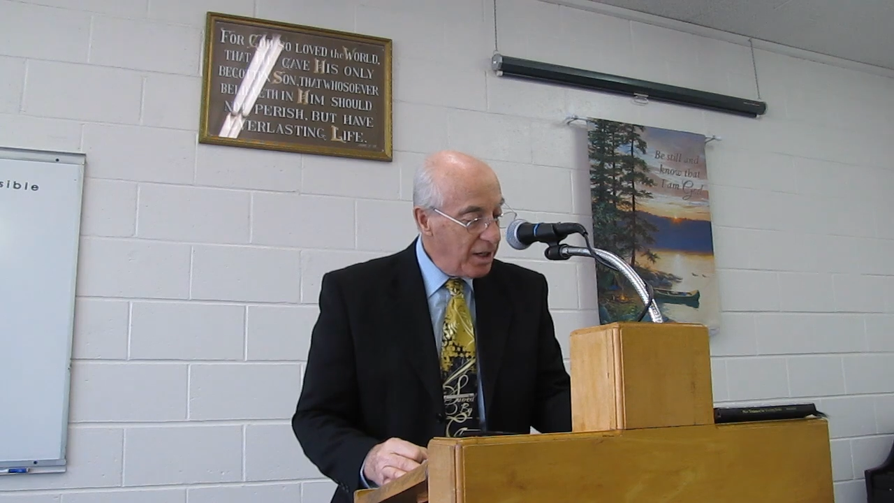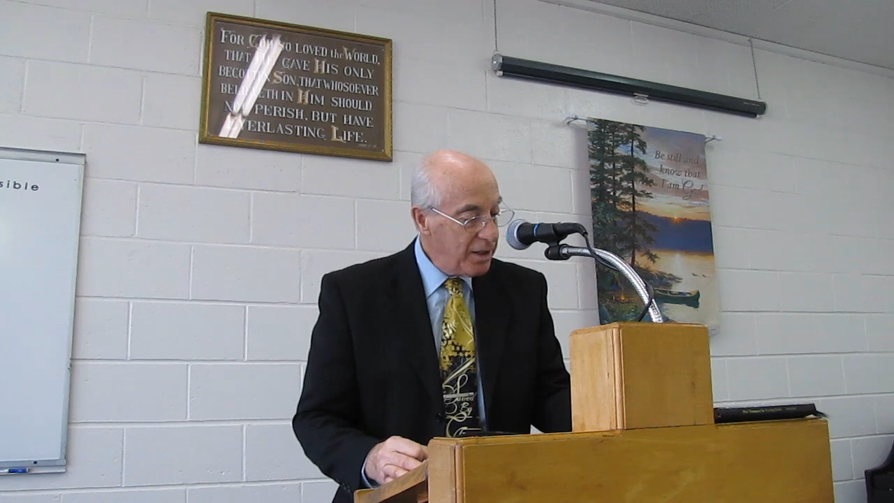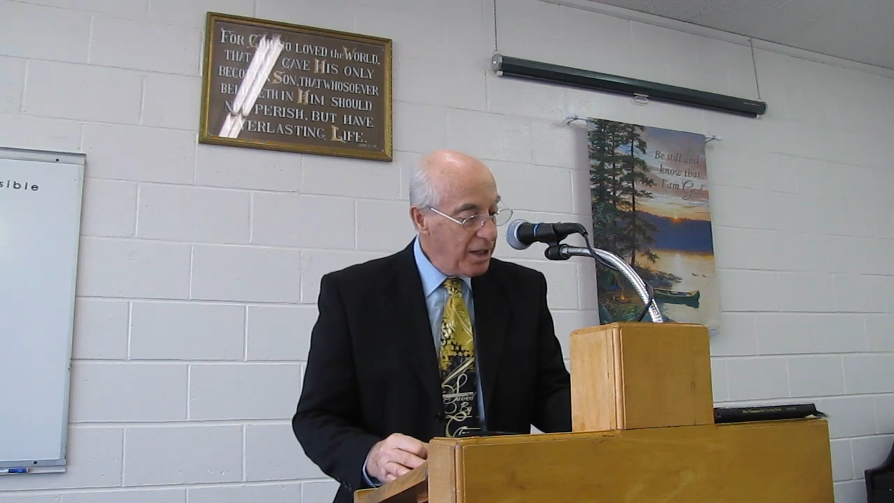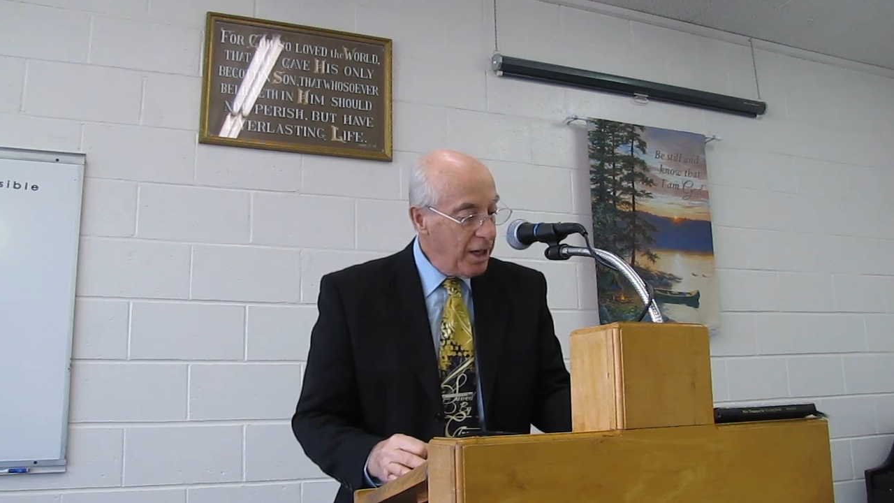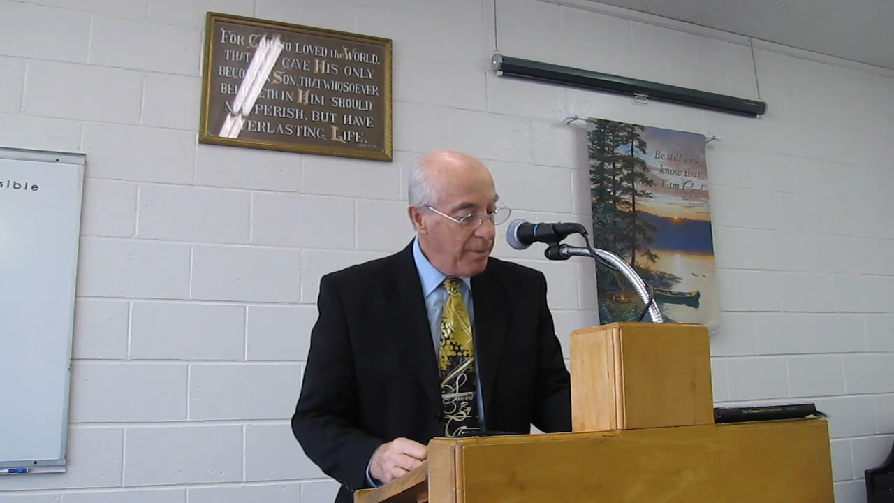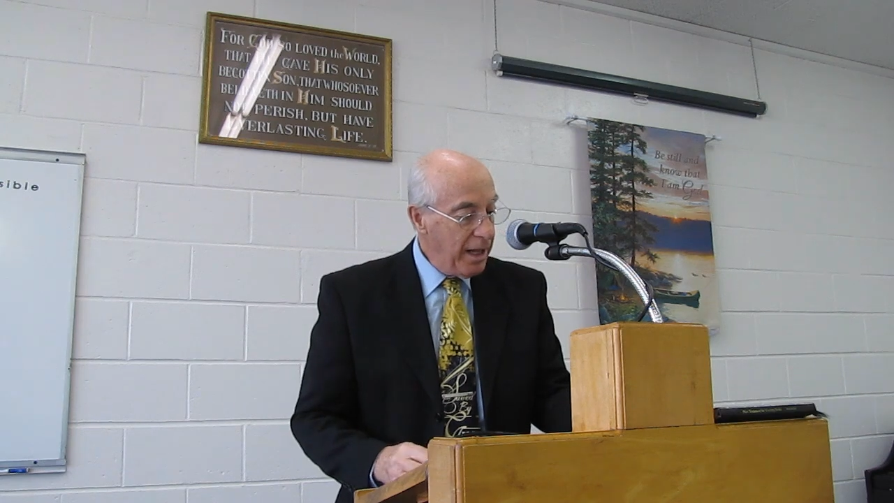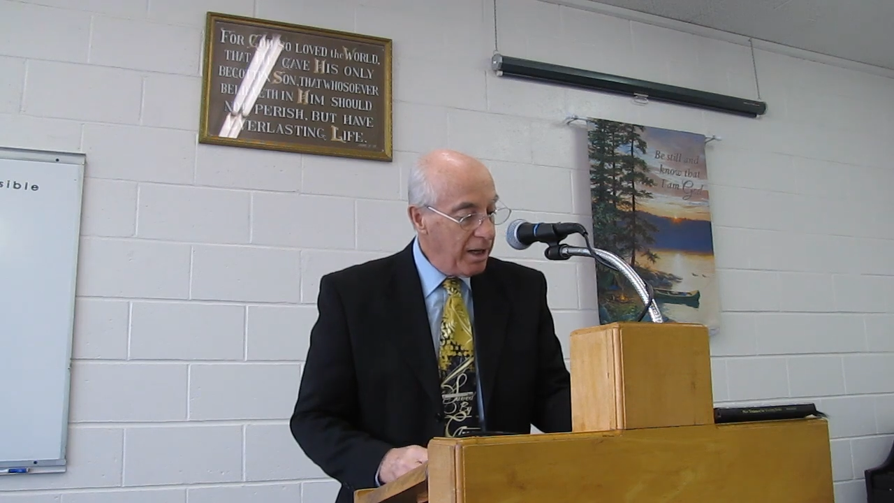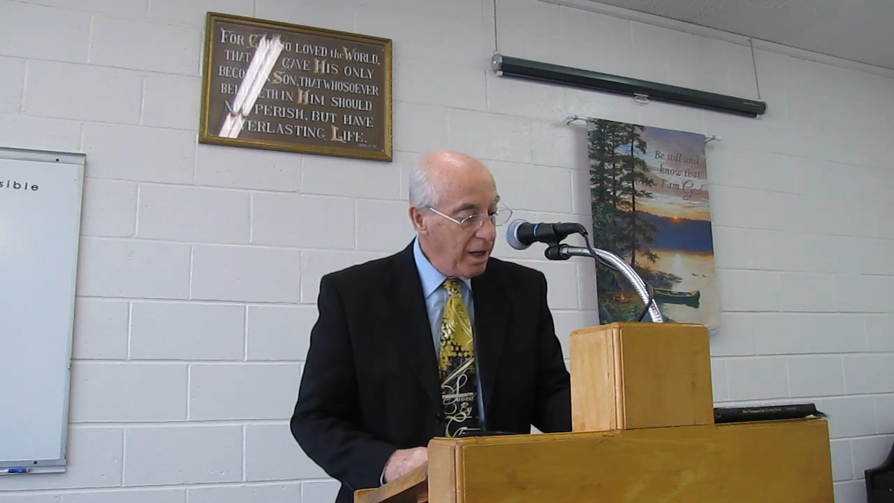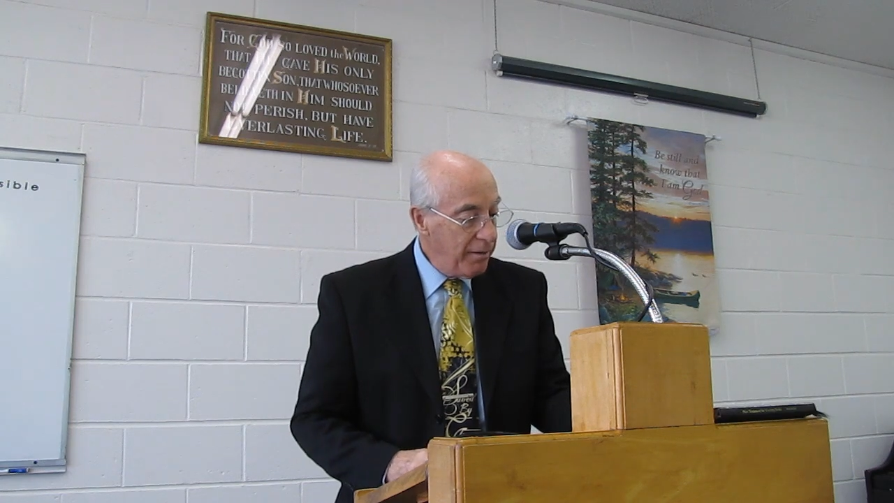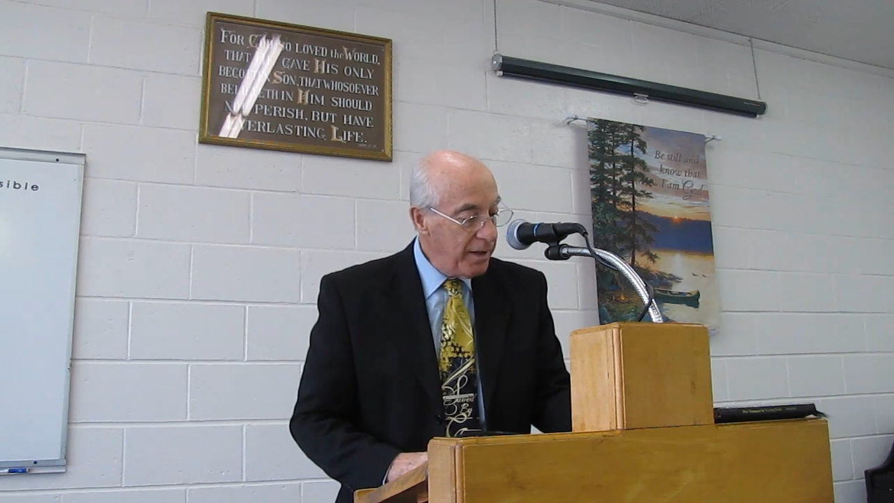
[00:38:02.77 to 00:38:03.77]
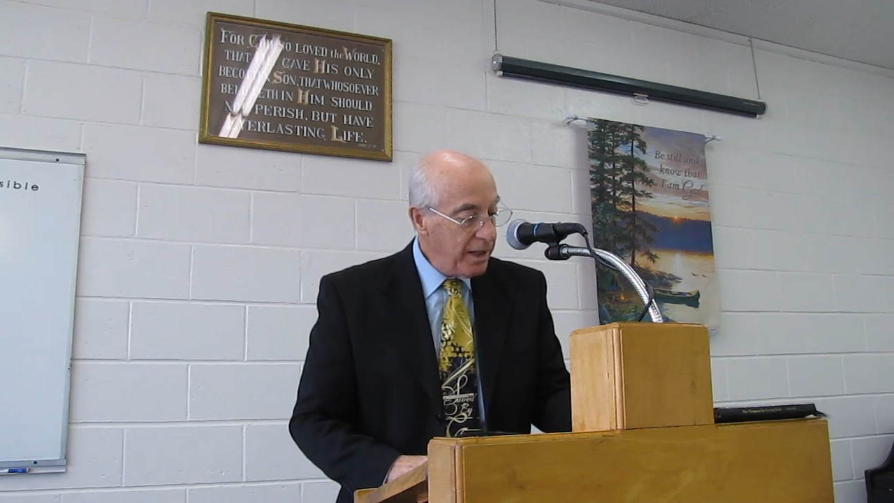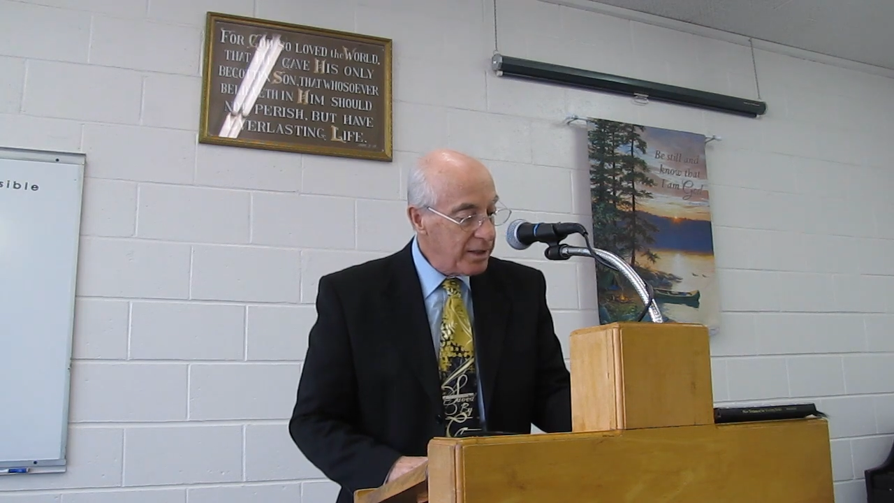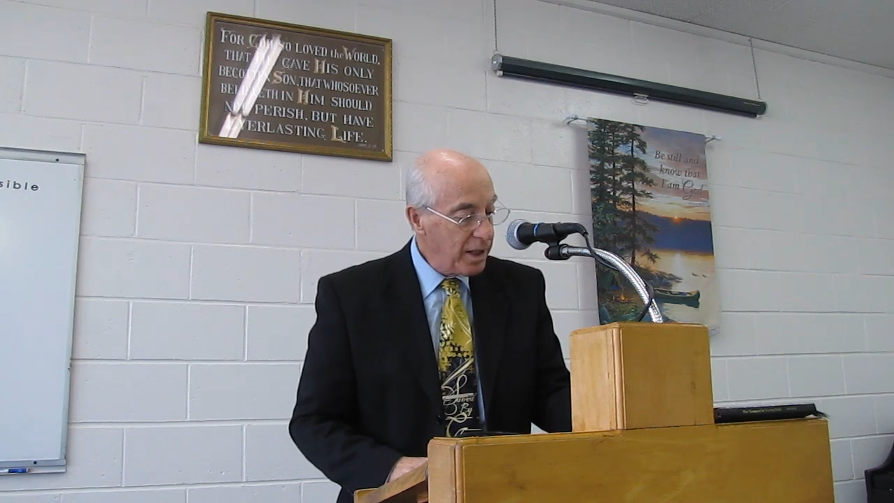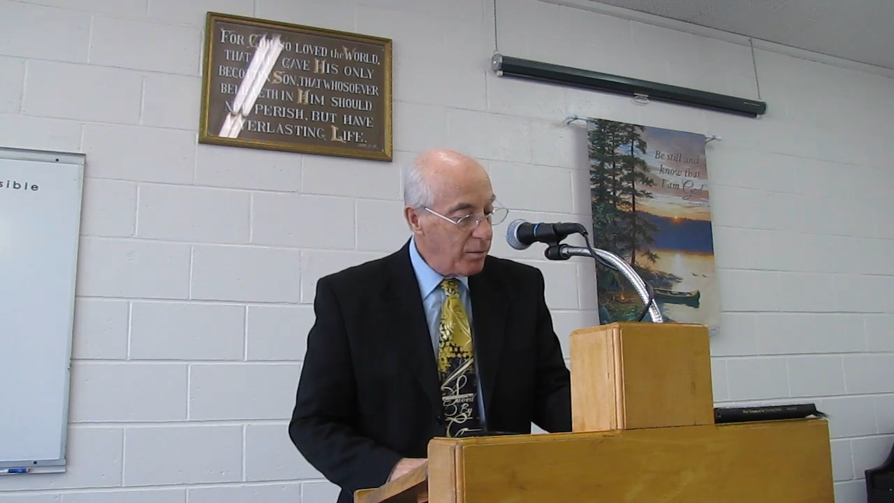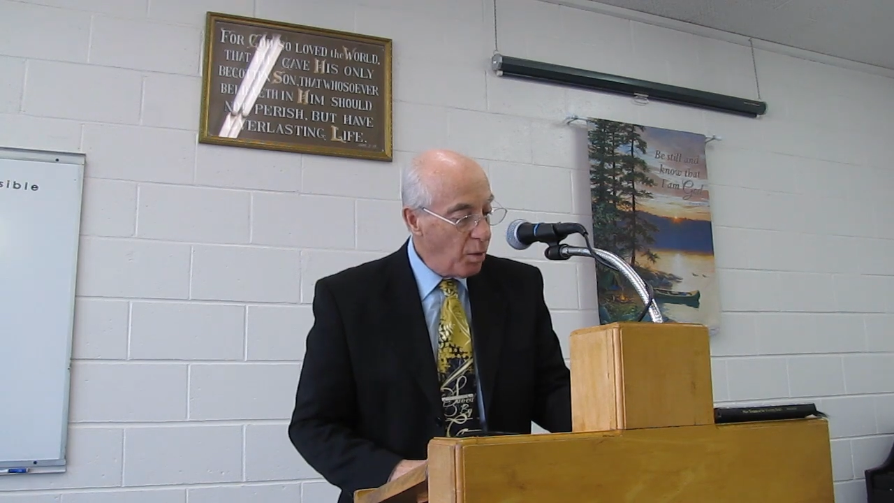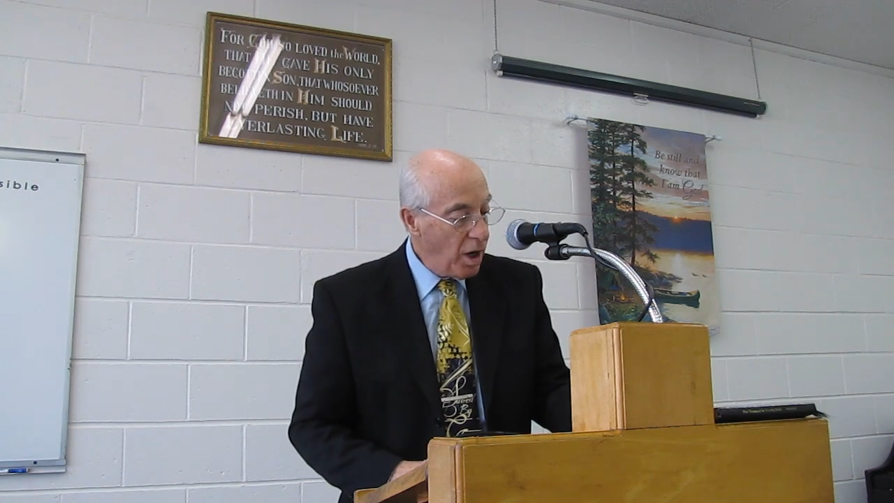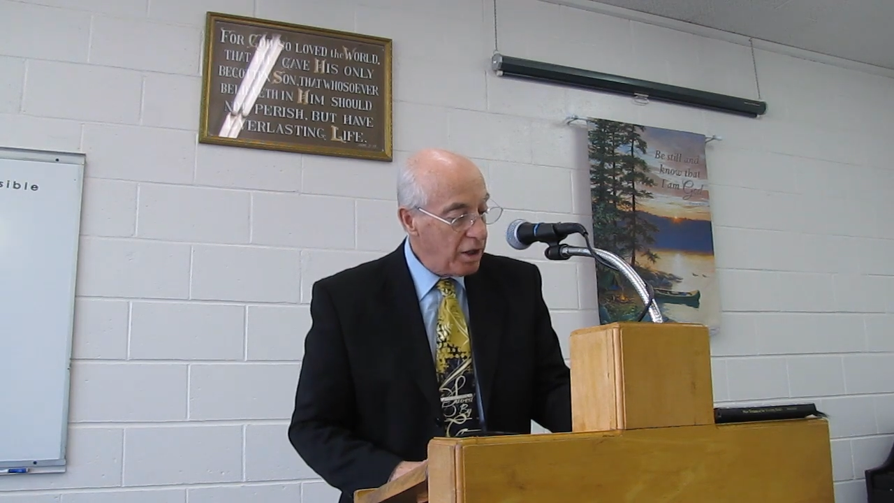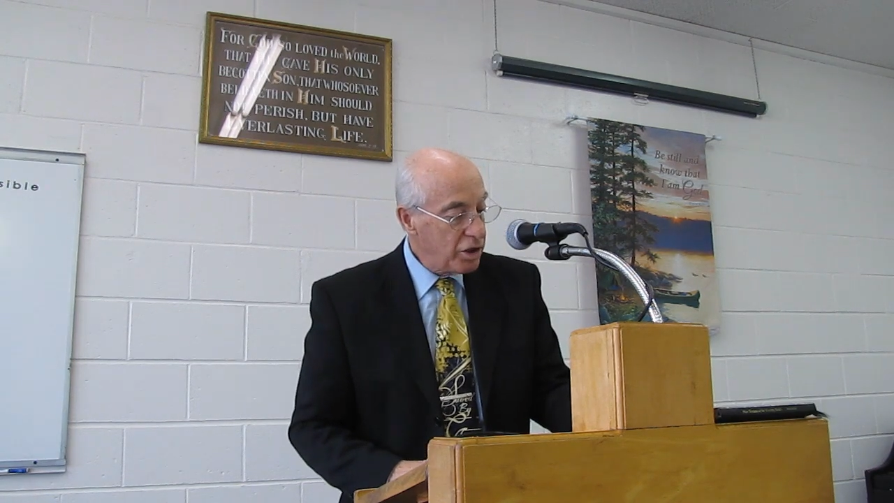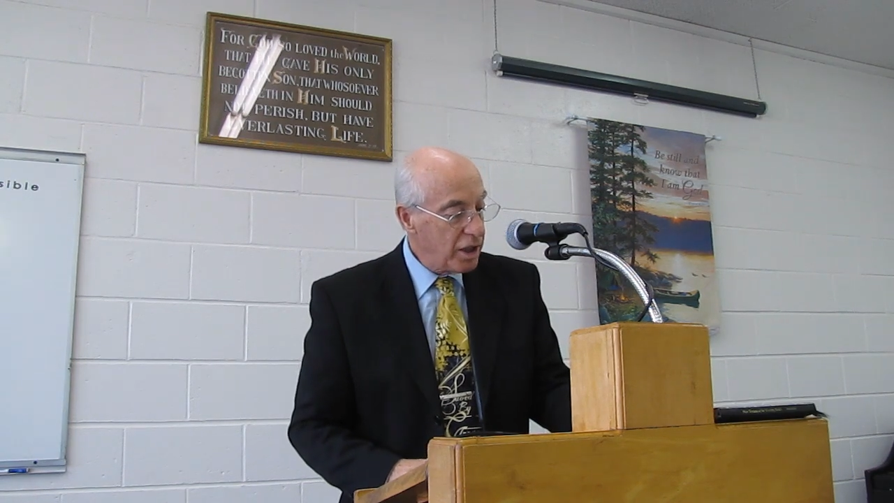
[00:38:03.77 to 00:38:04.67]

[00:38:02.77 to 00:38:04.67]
Unto him that loved us and washed